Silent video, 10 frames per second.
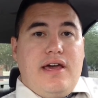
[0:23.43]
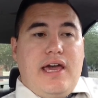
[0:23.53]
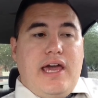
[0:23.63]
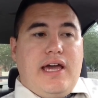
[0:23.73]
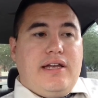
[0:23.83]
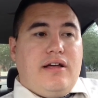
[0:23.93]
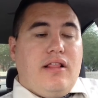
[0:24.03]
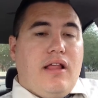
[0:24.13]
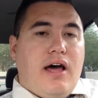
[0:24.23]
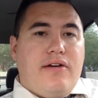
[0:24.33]
And a
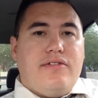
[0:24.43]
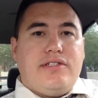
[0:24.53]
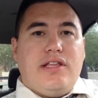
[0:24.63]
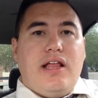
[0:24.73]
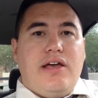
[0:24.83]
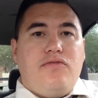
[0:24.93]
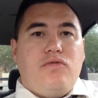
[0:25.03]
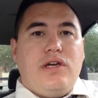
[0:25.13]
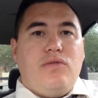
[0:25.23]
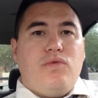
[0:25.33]
lot of us in life,
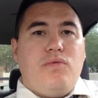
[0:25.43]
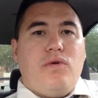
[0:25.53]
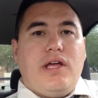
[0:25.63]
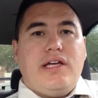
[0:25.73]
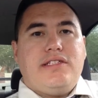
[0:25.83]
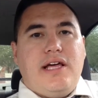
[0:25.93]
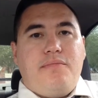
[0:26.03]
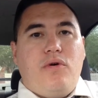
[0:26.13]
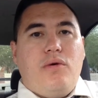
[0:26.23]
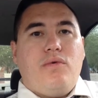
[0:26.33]
we want to get to
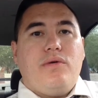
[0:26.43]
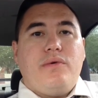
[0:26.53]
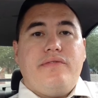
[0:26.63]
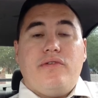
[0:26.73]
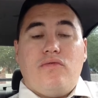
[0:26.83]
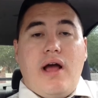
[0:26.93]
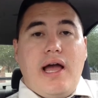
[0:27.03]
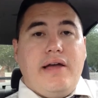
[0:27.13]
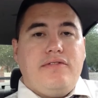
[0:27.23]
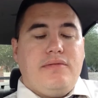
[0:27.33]
that point where we've
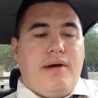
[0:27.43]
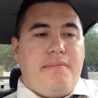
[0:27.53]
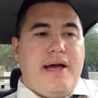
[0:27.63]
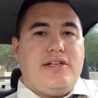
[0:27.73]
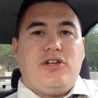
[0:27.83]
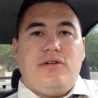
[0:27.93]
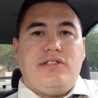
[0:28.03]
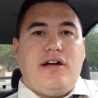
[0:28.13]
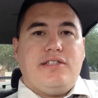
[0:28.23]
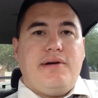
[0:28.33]
arrived. And my pastor always
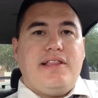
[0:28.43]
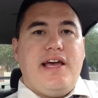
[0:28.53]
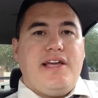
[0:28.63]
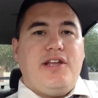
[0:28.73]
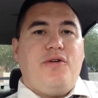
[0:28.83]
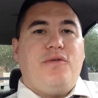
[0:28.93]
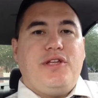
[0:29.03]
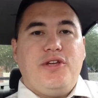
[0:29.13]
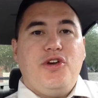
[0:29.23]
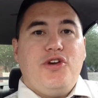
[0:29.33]
talks about that. You know,
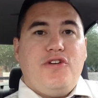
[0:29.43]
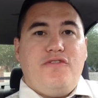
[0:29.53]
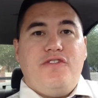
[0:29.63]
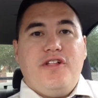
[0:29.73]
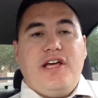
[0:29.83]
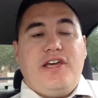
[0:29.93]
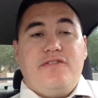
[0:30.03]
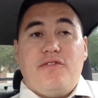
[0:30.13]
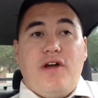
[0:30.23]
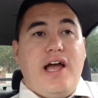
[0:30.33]
when you feel like
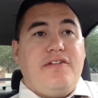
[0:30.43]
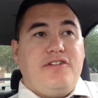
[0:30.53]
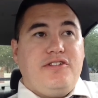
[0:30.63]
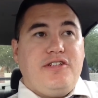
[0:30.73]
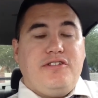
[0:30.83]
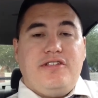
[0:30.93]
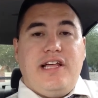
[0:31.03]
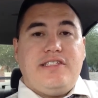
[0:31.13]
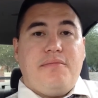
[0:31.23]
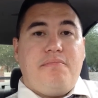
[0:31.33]
you've arrived,
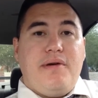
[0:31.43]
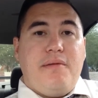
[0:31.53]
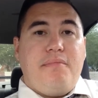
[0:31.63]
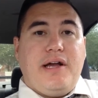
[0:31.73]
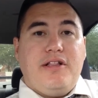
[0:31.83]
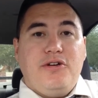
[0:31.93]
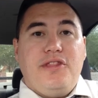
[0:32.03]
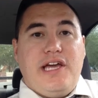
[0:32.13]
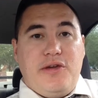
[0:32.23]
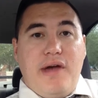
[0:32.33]
that's a big clue
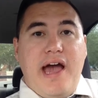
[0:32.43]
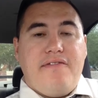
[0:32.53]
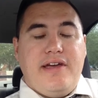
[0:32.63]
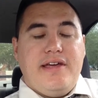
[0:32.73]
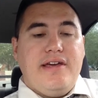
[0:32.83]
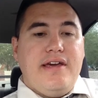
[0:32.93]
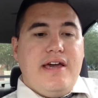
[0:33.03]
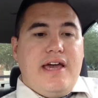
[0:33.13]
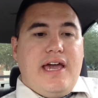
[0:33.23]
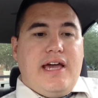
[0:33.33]
that you haven't.
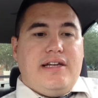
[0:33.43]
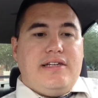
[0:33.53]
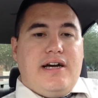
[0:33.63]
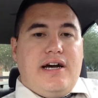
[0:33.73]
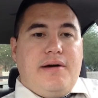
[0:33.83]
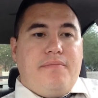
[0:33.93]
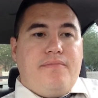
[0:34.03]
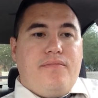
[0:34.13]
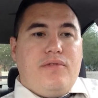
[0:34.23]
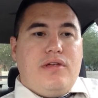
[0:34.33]
And
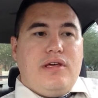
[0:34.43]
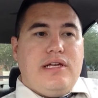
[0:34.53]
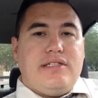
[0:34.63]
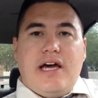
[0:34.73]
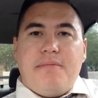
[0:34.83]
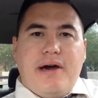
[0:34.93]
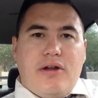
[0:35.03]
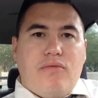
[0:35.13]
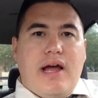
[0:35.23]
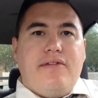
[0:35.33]
it's not
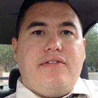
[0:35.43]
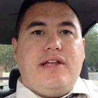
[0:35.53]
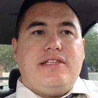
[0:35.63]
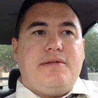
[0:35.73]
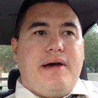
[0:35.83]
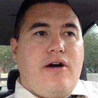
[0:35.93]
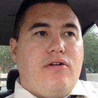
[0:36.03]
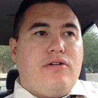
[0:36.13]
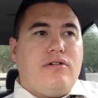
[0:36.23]
about arriving. It's about,